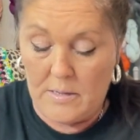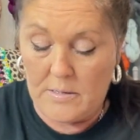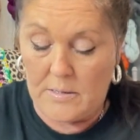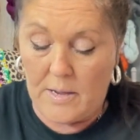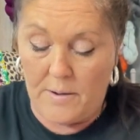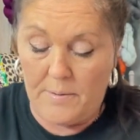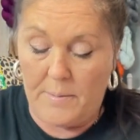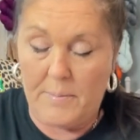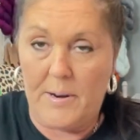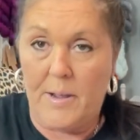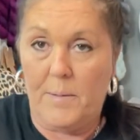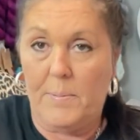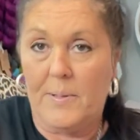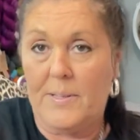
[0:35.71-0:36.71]
So I'm gonna
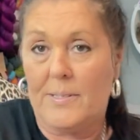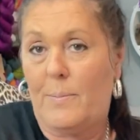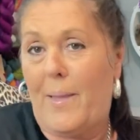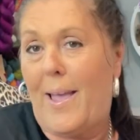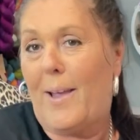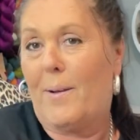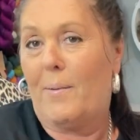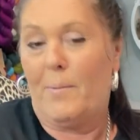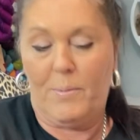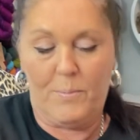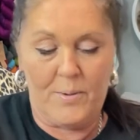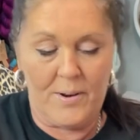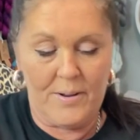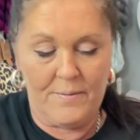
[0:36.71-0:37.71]
open this back with
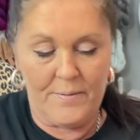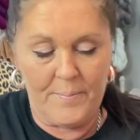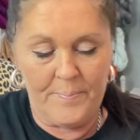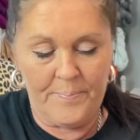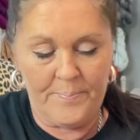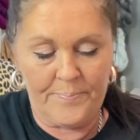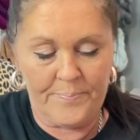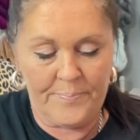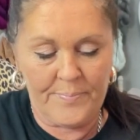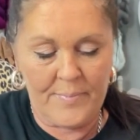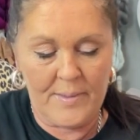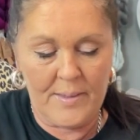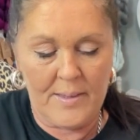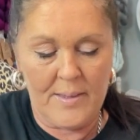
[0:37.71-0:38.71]
one of them.
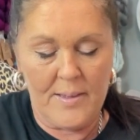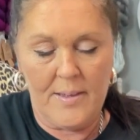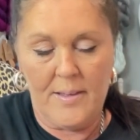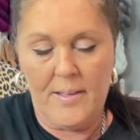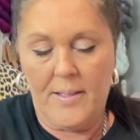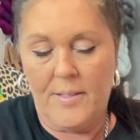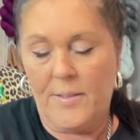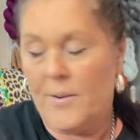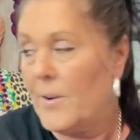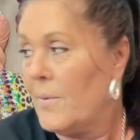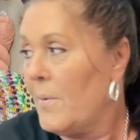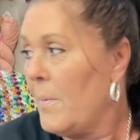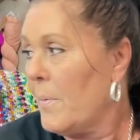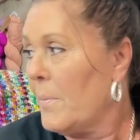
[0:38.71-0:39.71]
They're in a
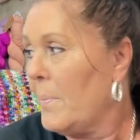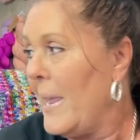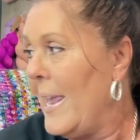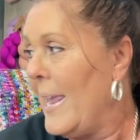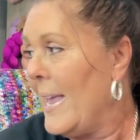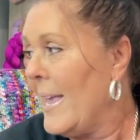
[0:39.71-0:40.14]
rubber band.